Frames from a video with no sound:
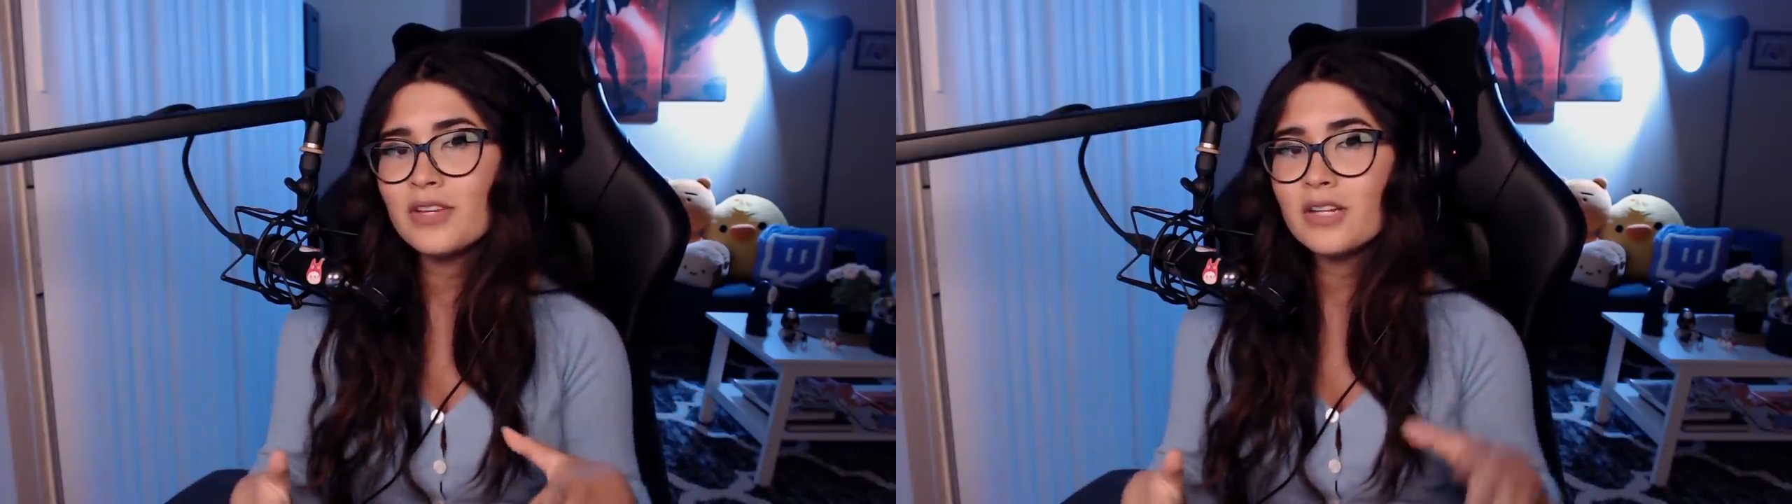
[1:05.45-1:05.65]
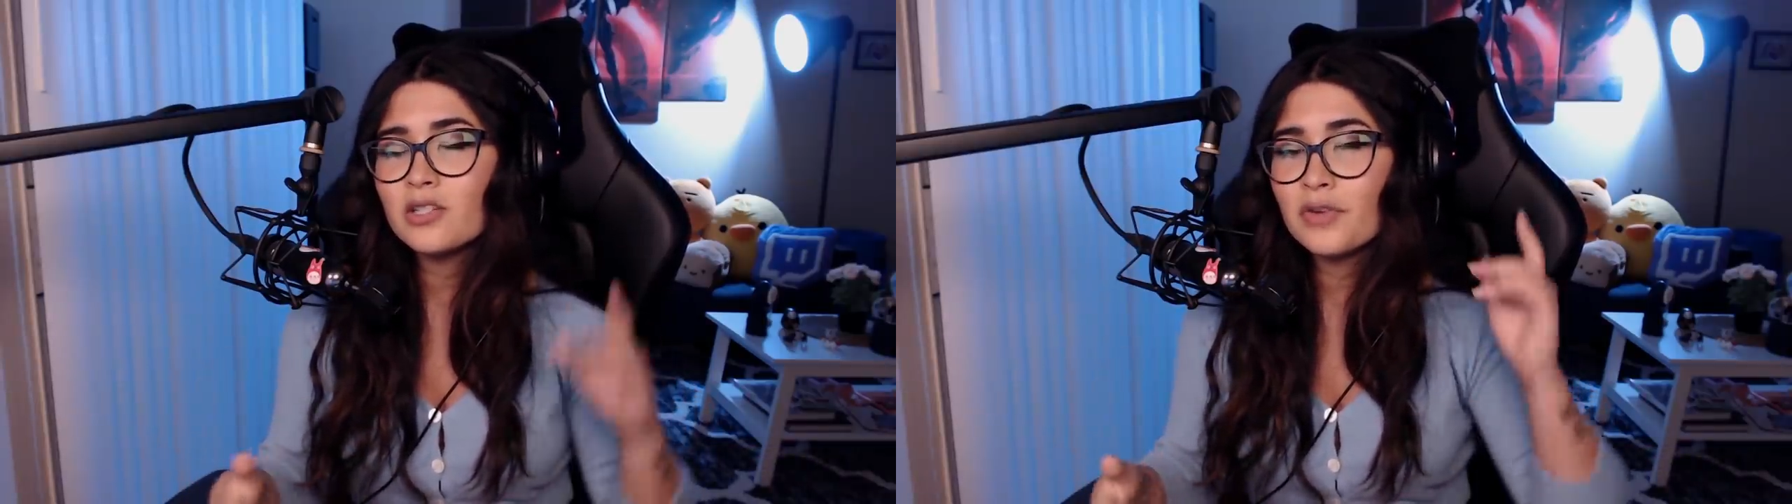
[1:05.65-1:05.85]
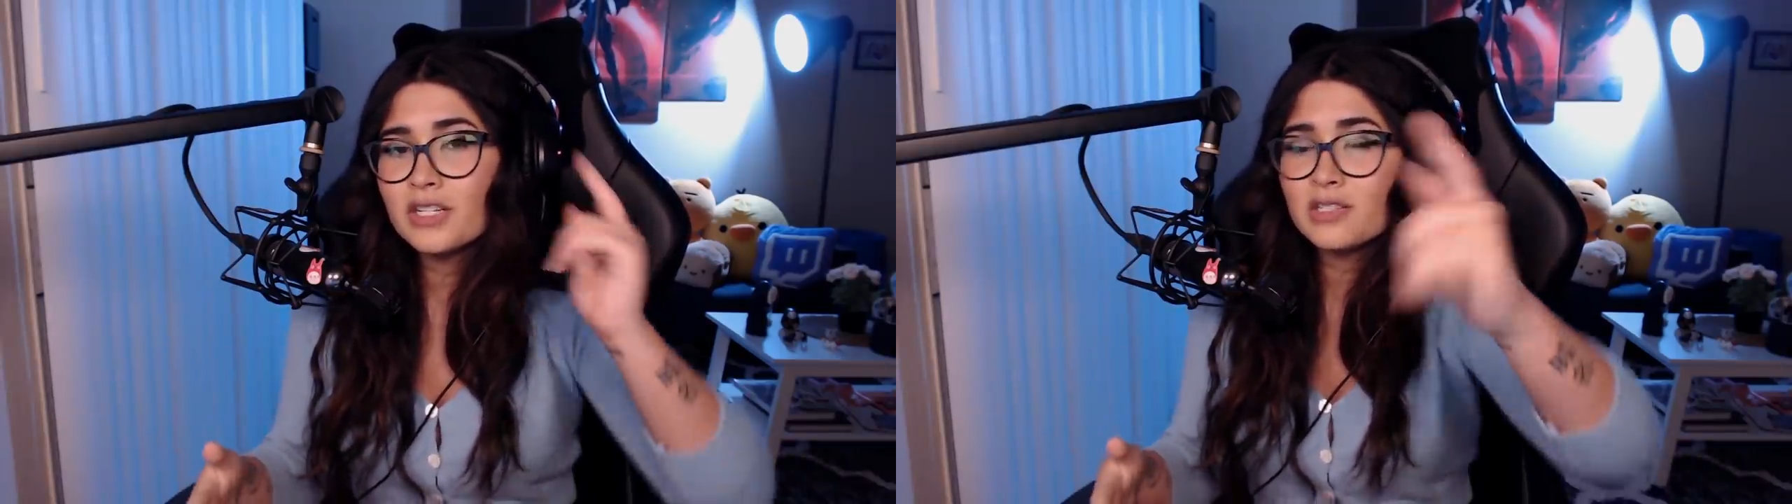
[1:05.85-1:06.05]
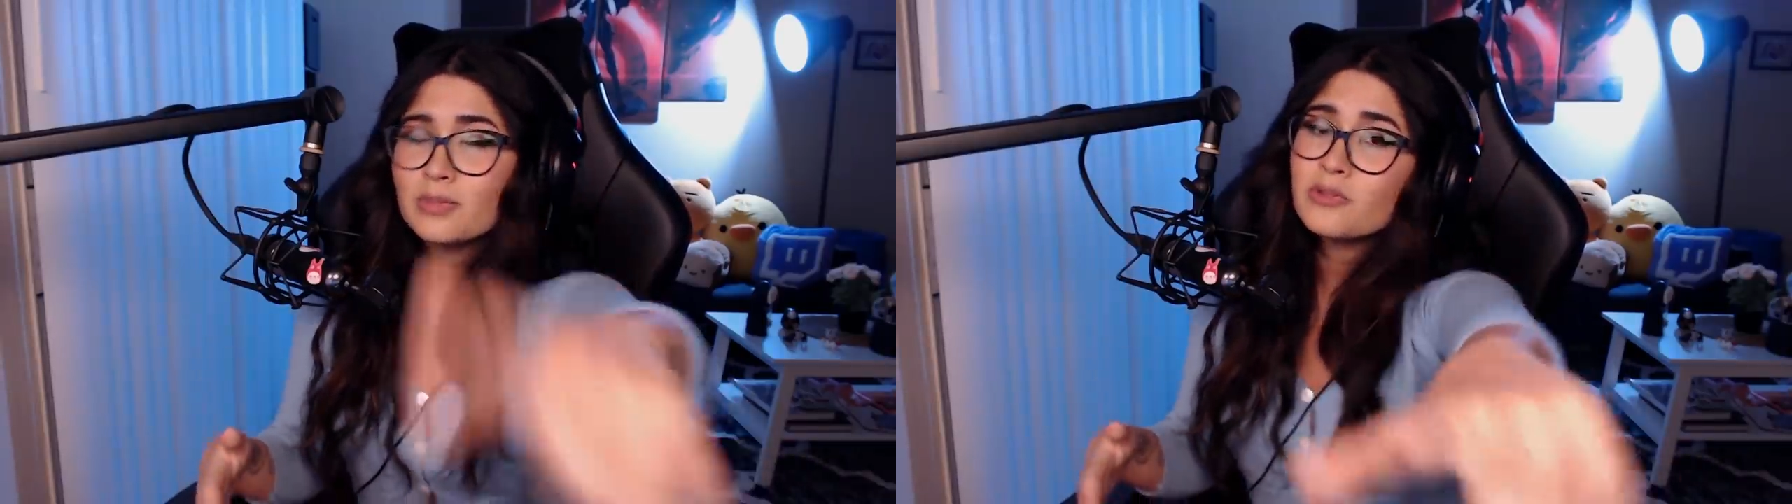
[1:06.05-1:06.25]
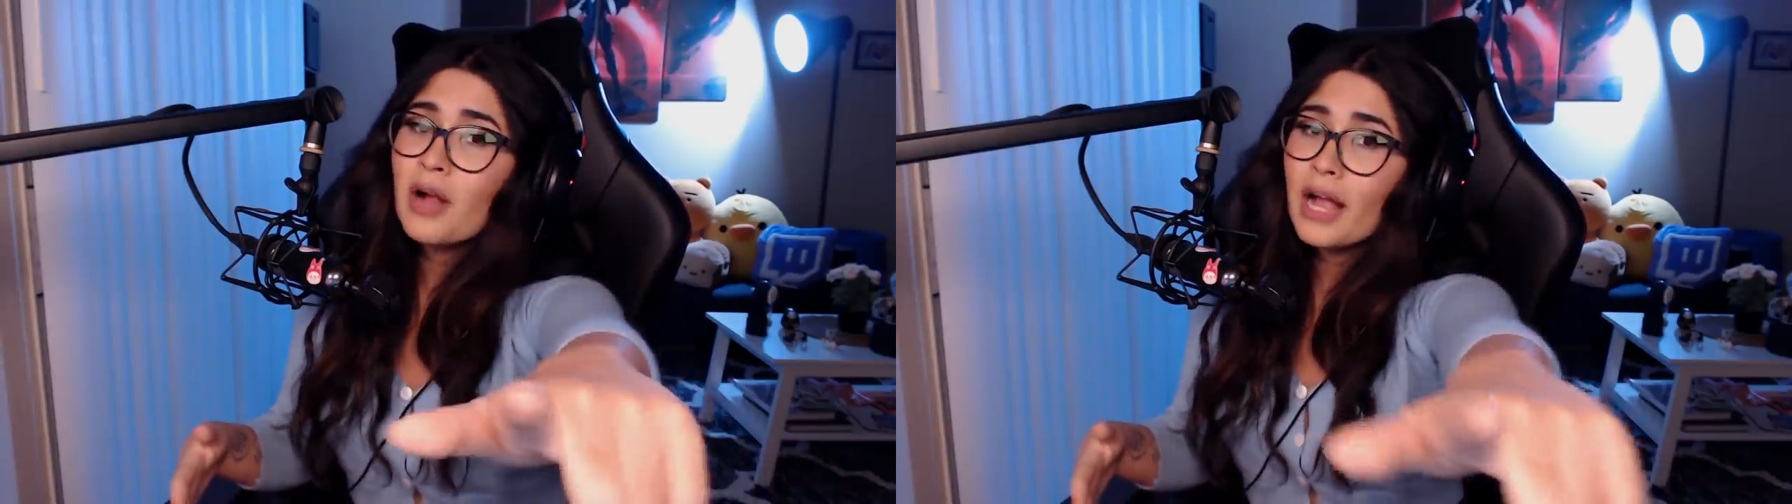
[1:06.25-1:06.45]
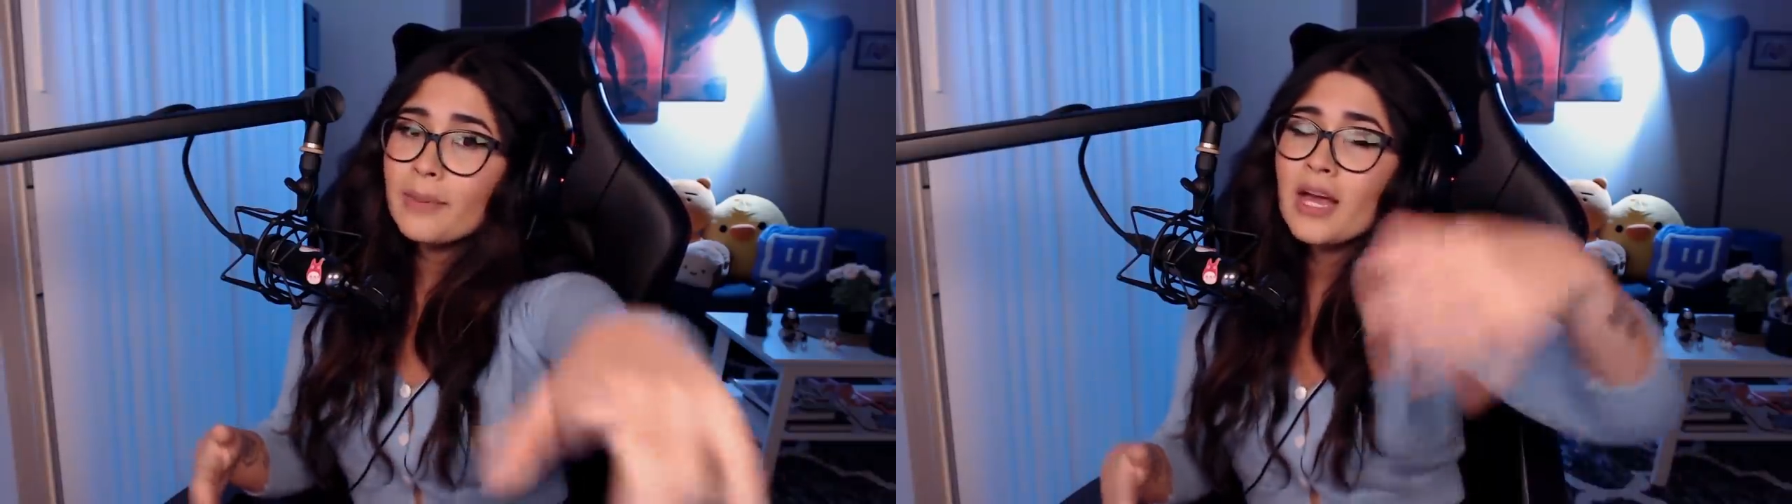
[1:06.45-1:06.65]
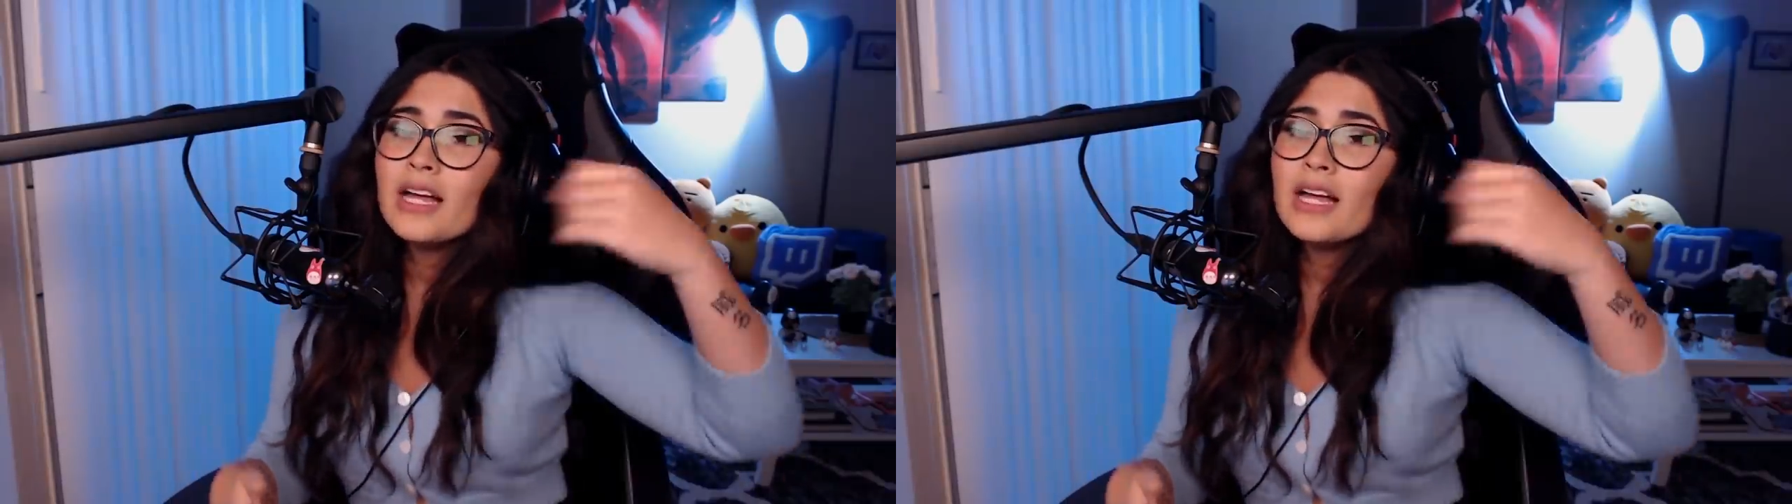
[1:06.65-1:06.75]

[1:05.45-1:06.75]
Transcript: videos, don't forget to subscribe,